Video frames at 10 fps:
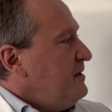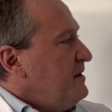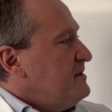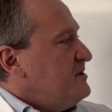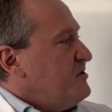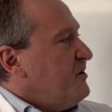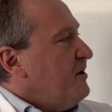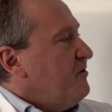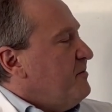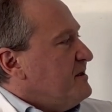is a
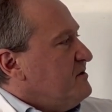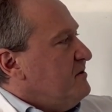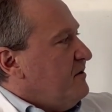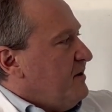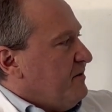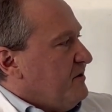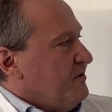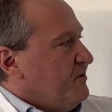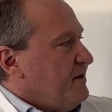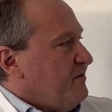circular muscle around the
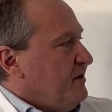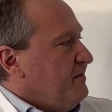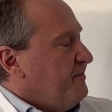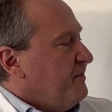urethra.